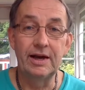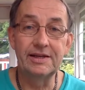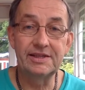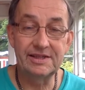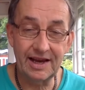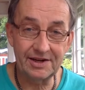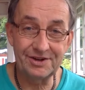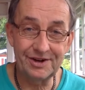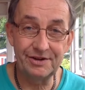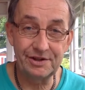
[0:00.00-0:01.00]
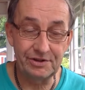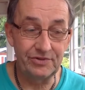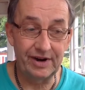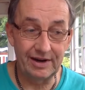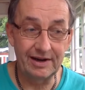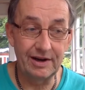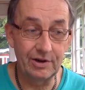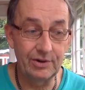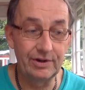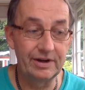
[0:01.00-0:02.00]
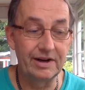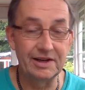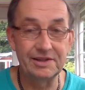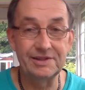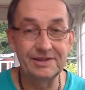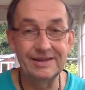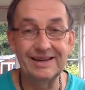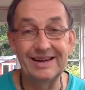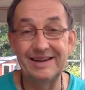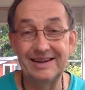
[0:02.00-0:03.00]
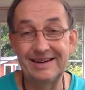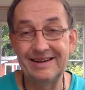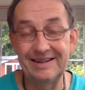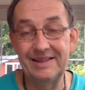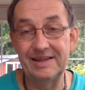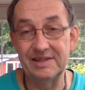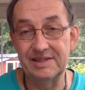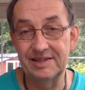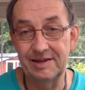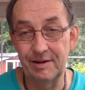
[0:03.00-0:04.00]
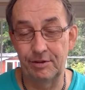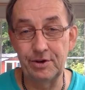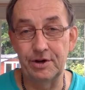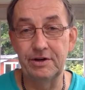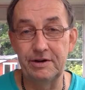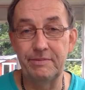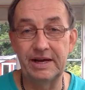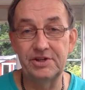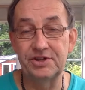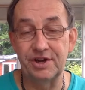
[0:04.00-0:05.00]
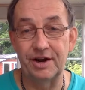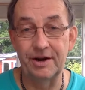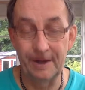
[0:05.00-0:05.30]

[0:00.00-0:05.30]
and Saturn is really holding us in this third dimension.